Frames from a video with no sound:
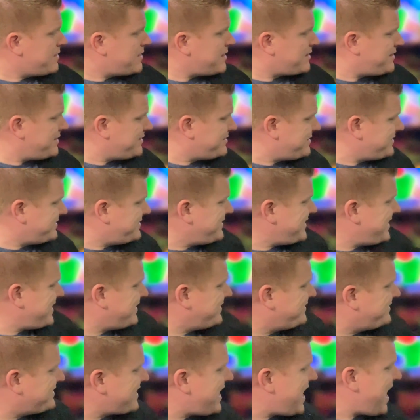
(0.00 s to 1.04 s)
that this is the
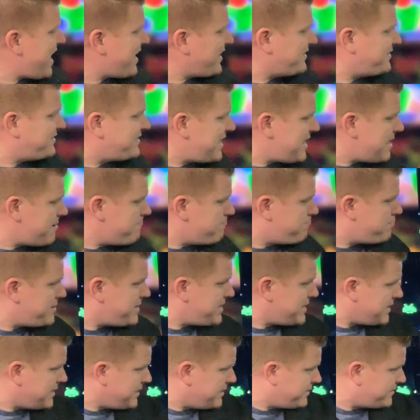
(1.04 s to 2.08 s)
exact same
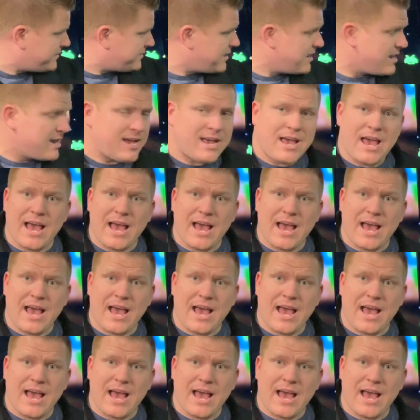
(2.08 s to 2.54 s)
piece